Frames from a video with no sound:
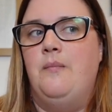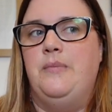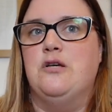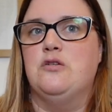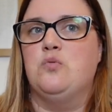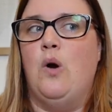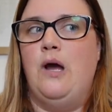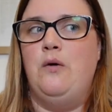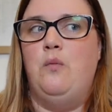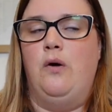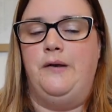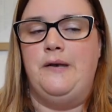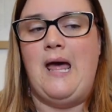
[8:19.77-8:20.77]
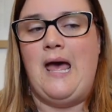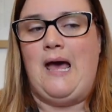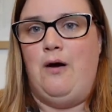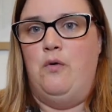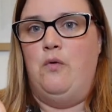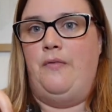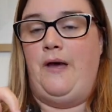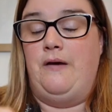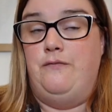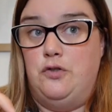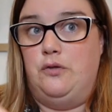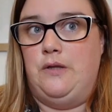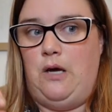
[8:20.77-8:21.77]
Because what I want now that
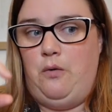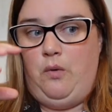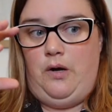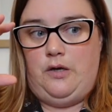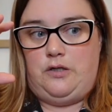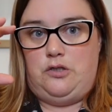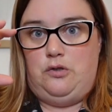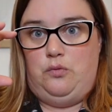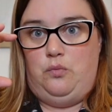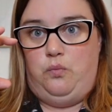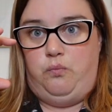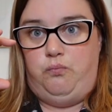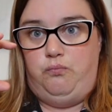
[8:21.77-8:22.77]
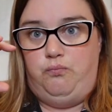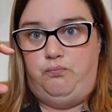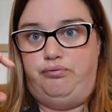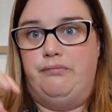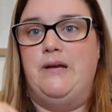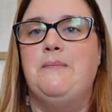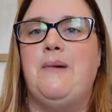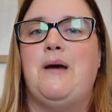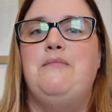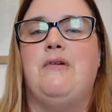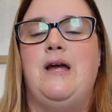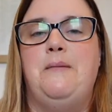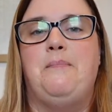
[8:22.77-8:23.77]
I've done that work to bring my
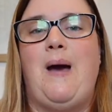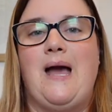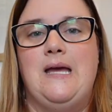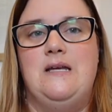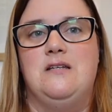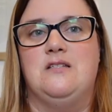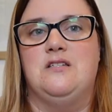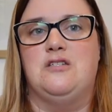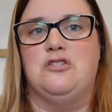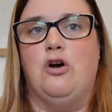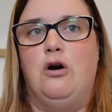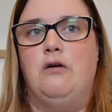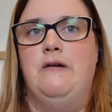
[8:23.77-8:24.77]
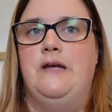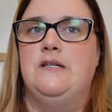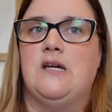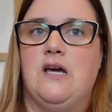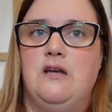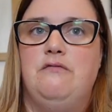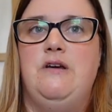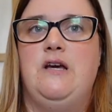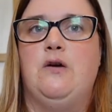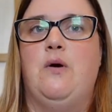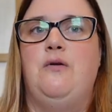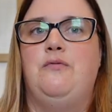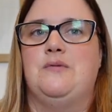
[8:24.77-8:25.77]
brain back into the story and to kind of
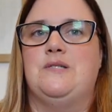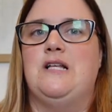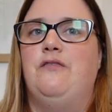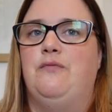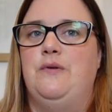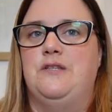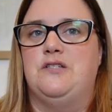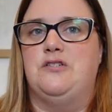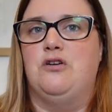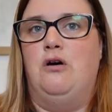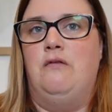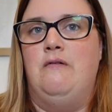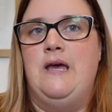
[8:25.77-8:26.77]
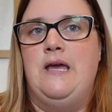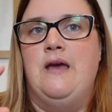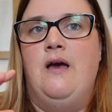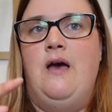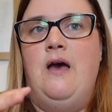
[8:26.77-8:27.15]
reacquaint myself with the story